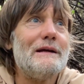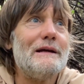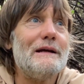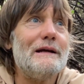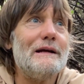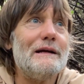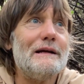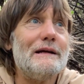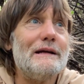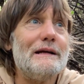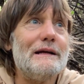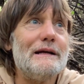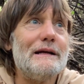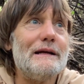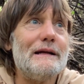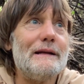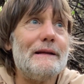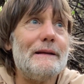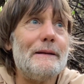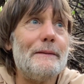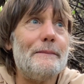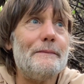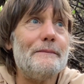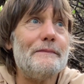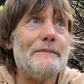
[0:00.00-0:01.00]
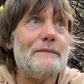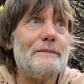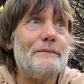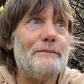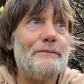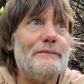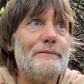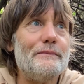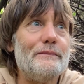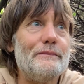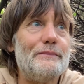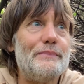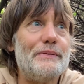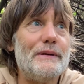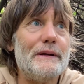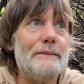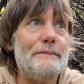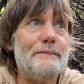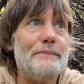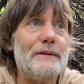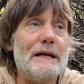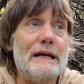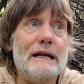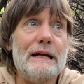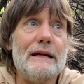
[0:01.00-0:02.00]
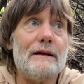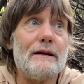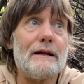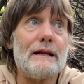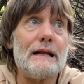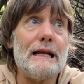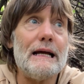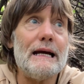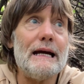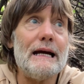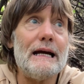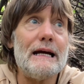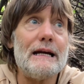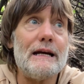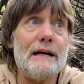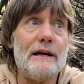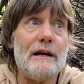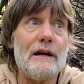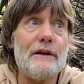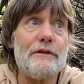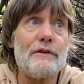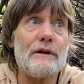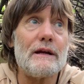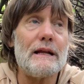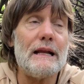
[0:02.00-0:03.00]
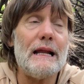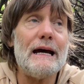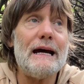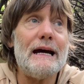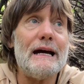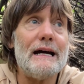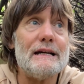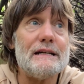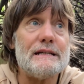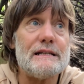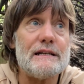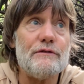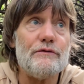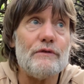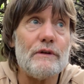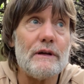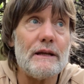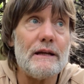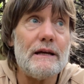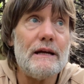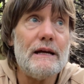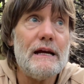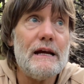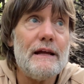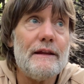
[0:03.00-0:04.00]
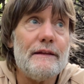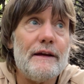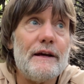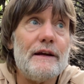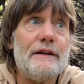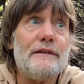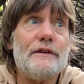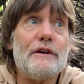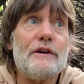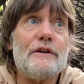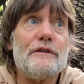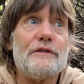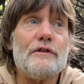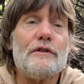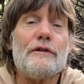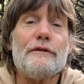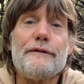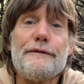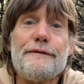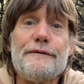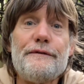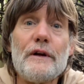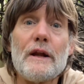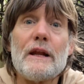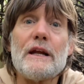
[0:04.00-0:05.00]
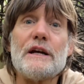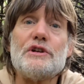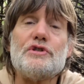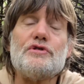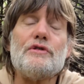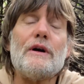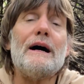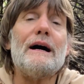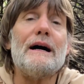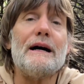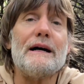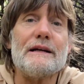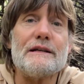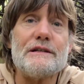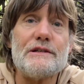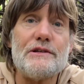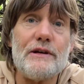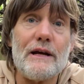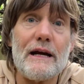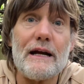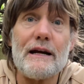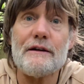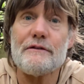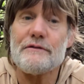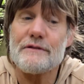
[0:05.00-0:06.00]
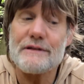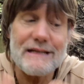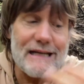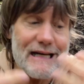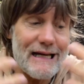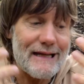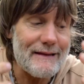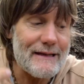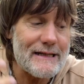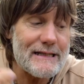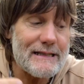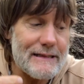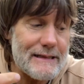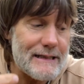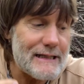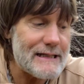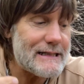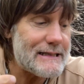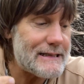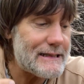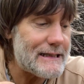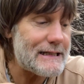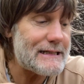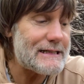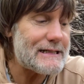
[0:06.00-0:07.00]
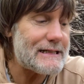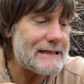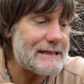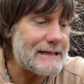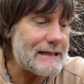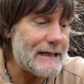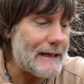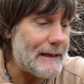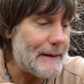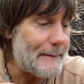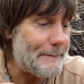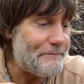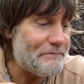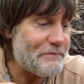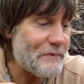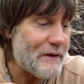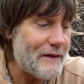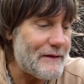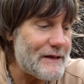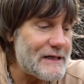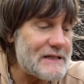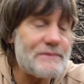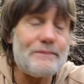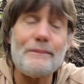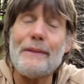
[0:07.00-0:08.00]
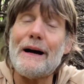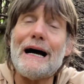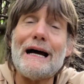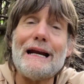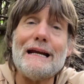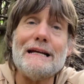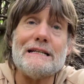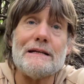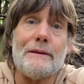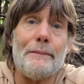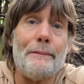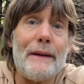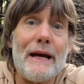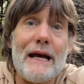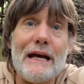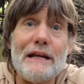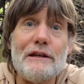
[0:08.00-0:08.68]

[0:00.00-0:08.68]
the pineal gland and other glands that really, they're full of drugs. You got to understand this body's a